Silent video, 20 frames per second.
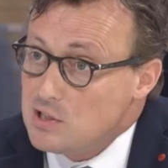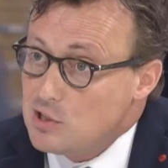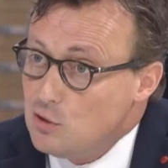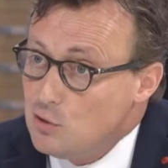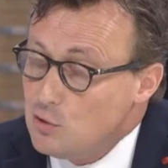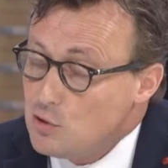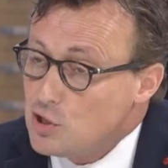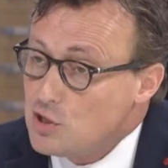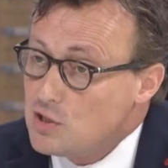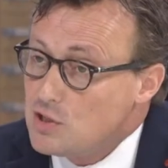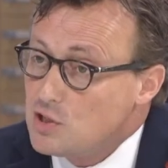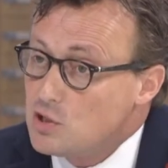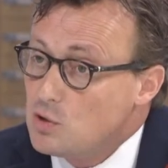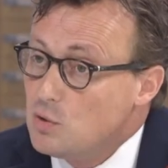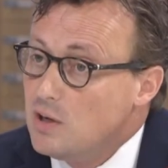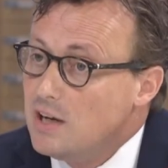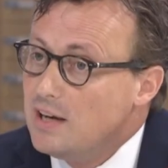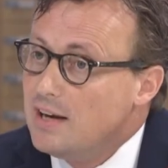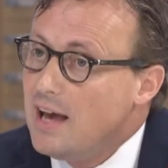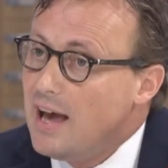solutions to
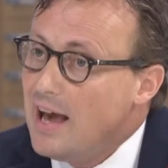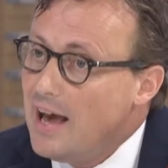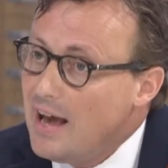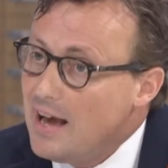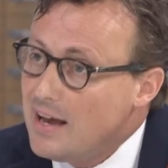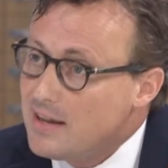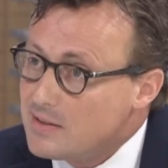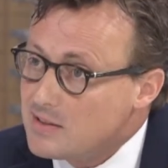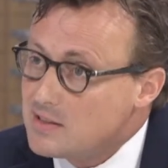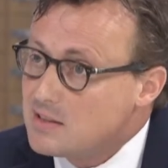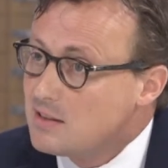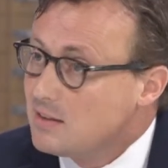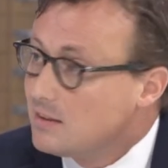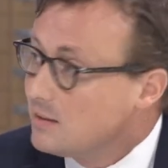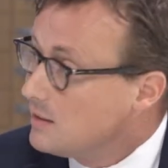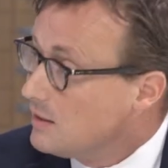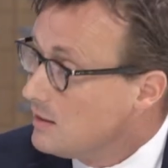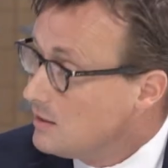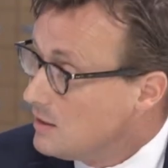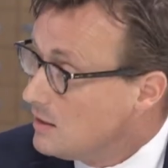enhance
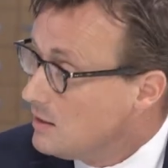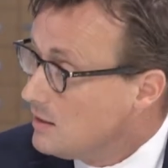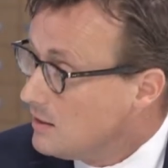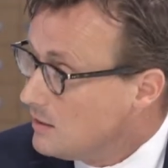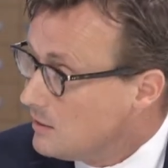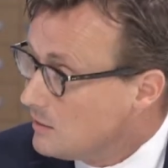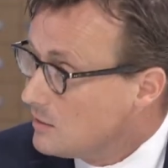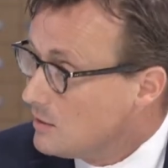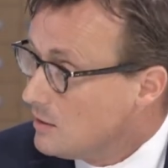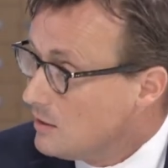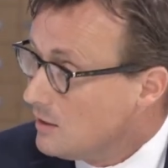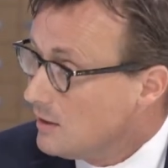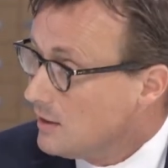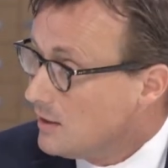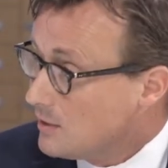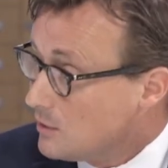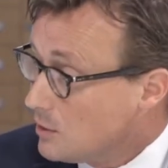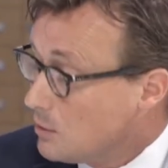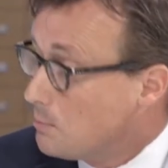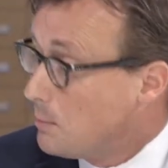the, the,
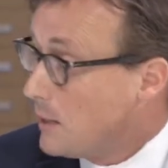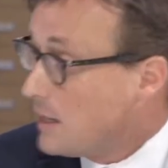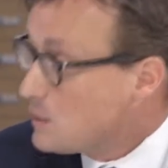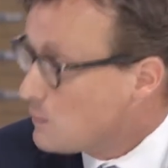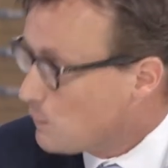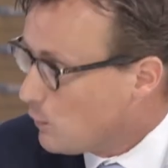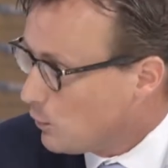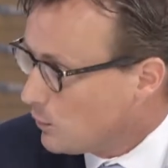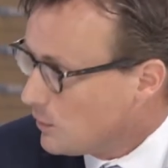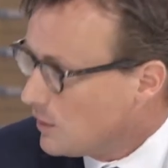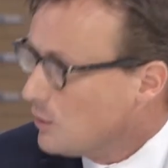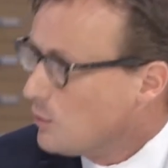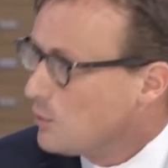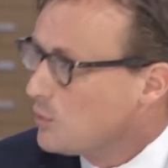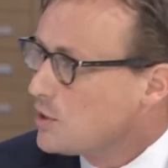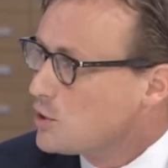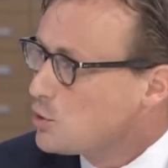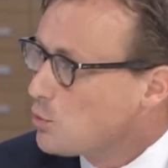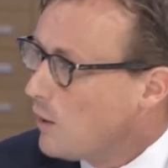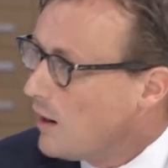uh, the base flow, you know,
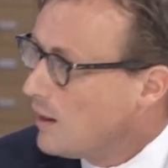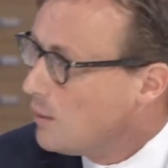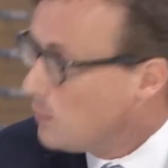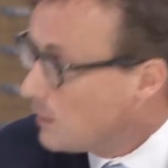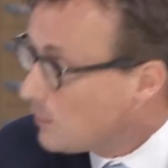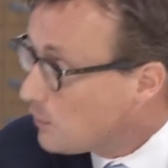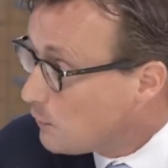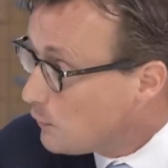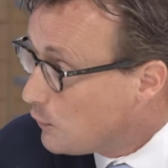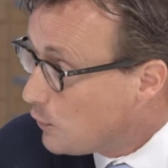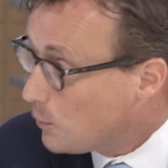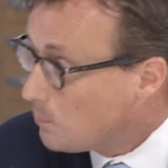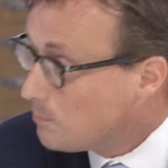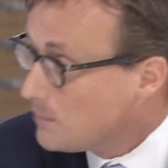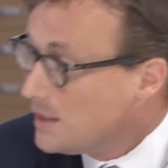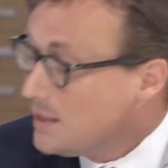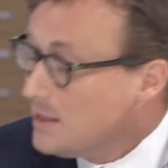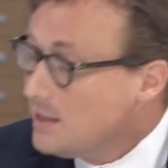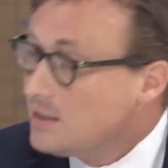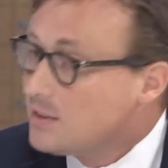the dry weather flow,
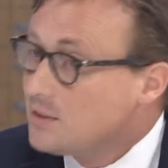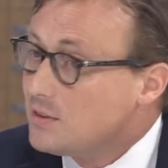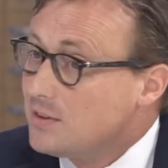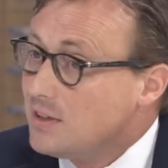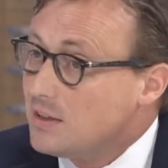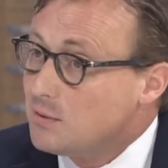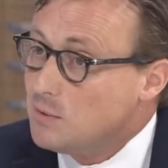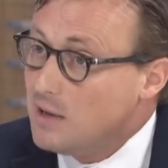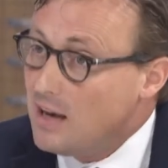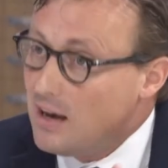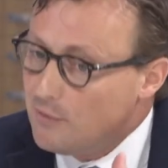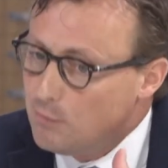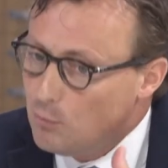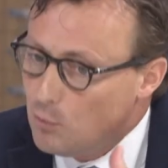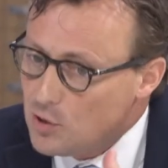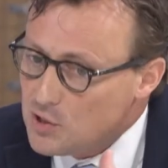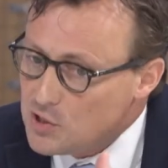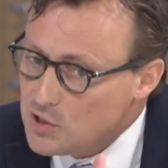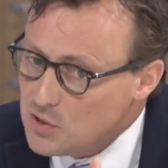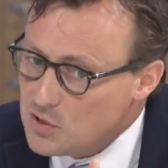so that we have
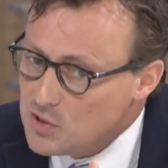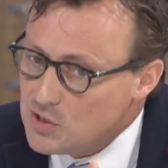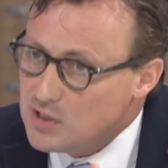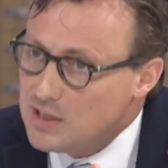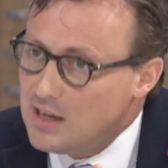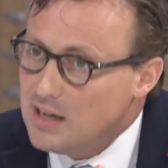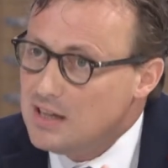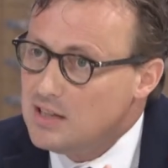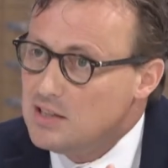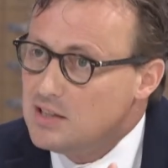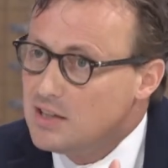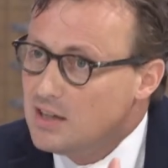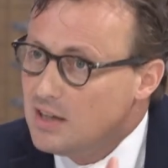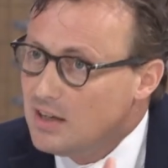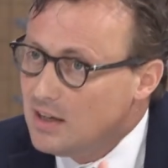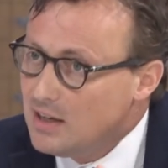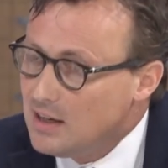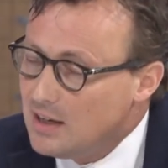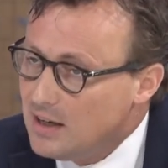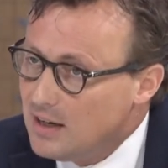more sustained
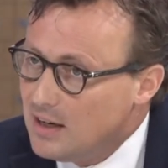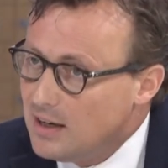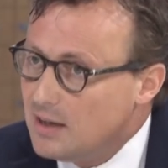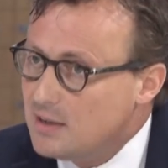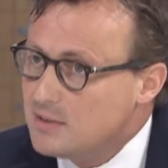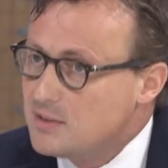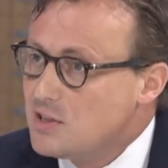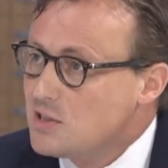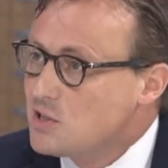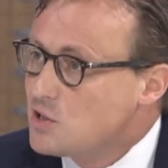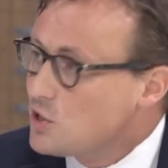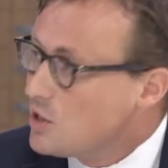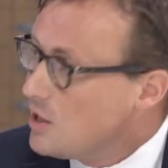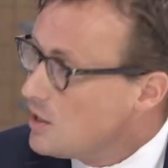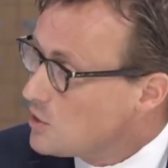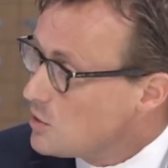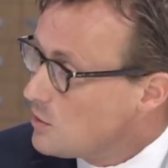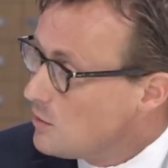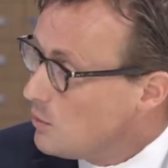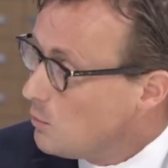Uh,
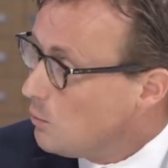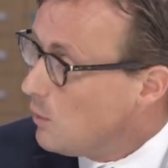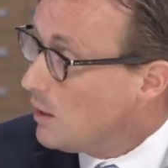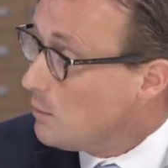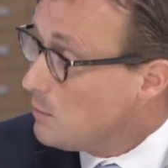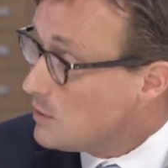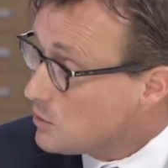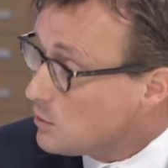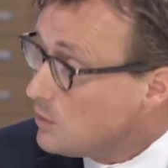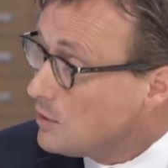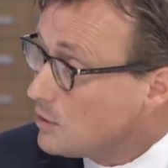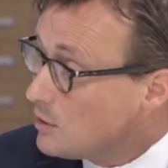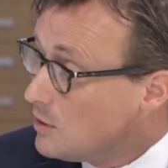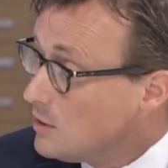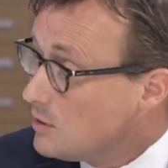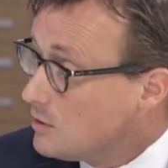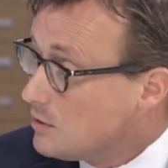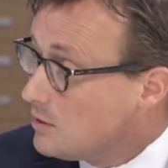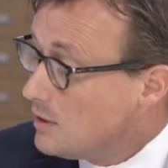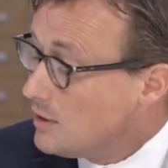discharge to the environment, so in,
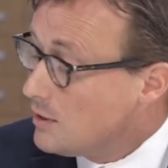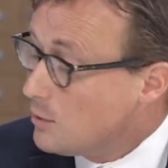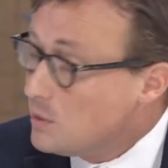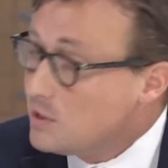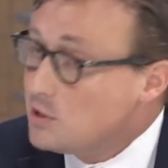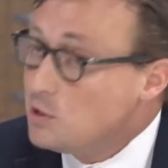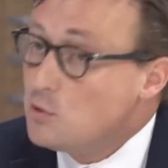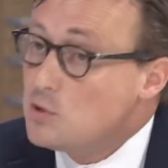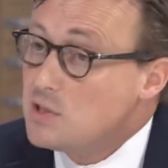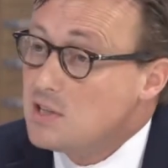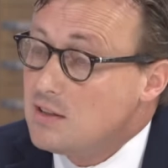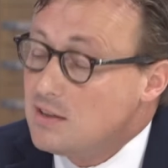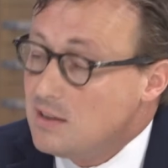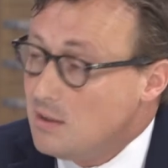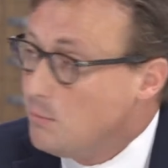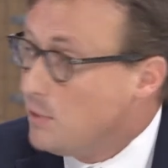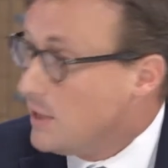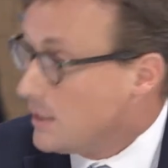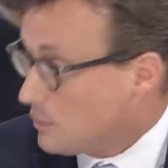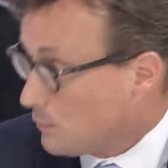in uh, reducing the
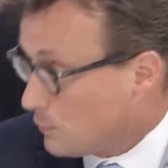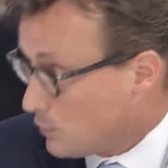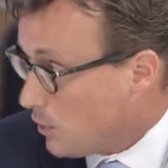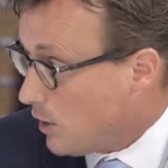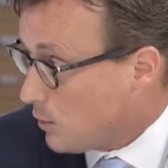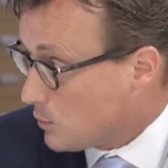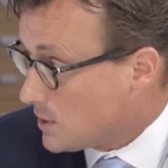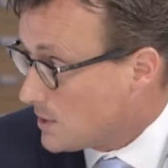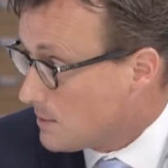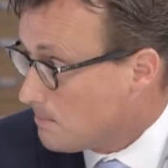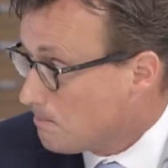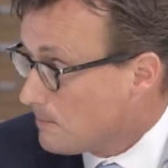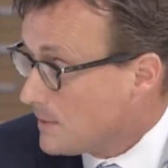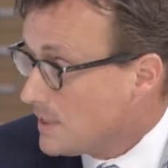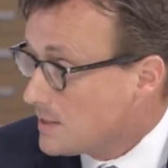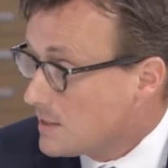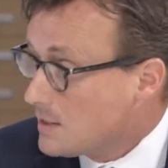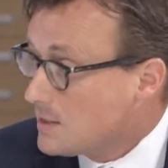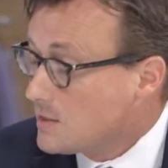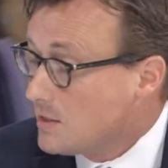impact of droughts
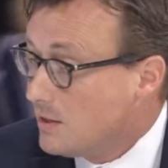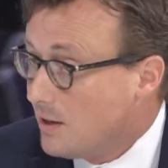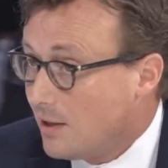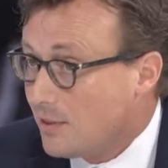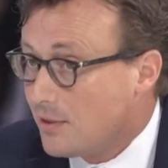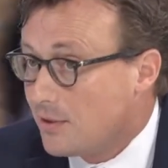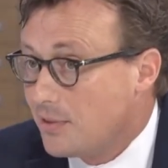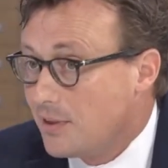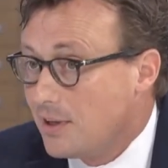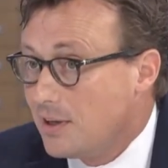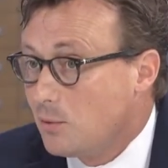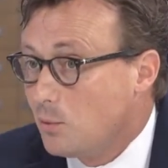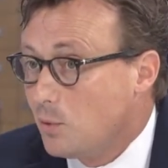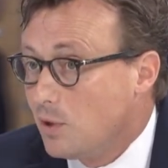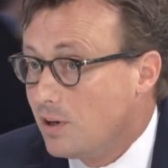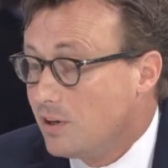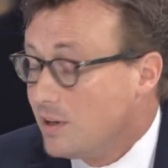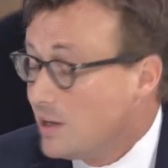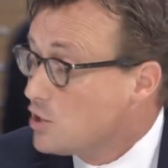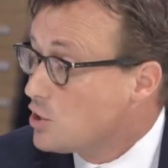is, is another thing
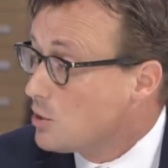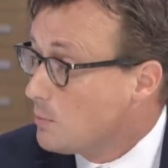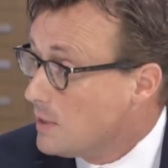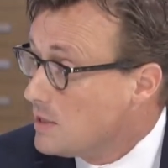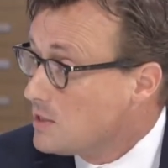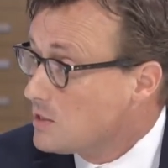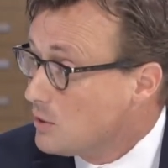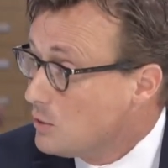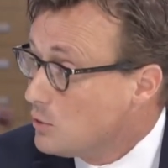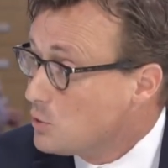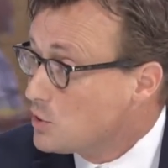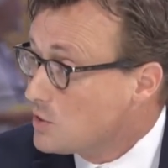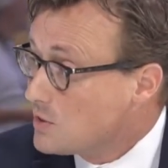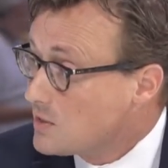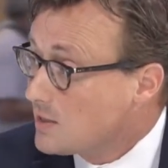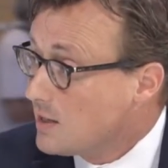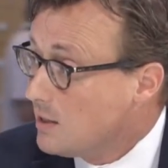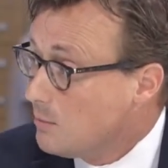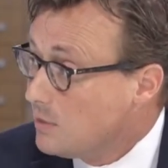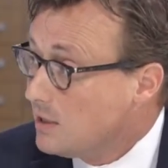where nature-based solutions
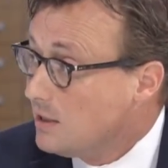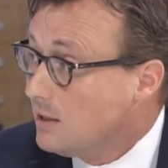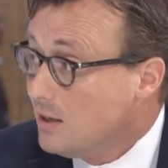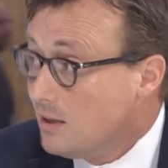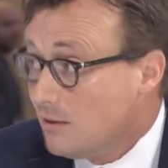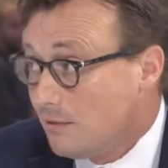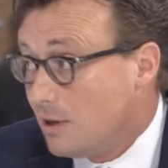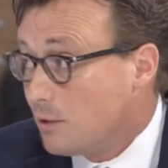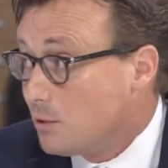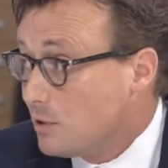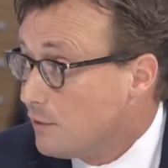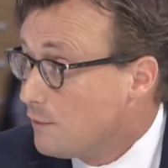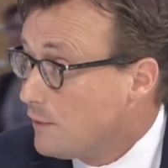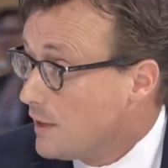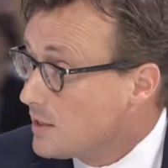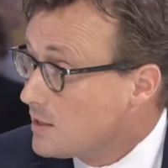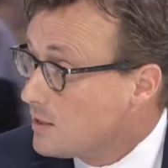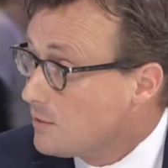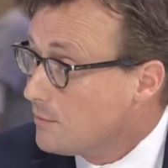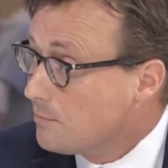can be very
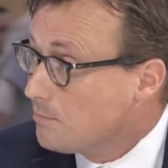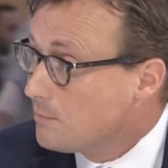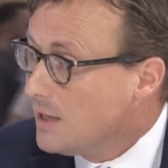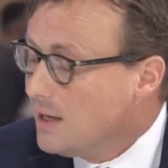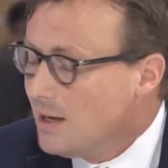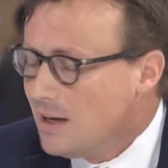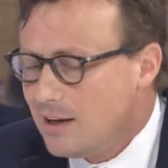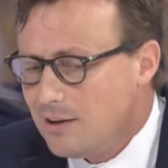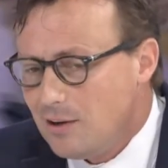effective. And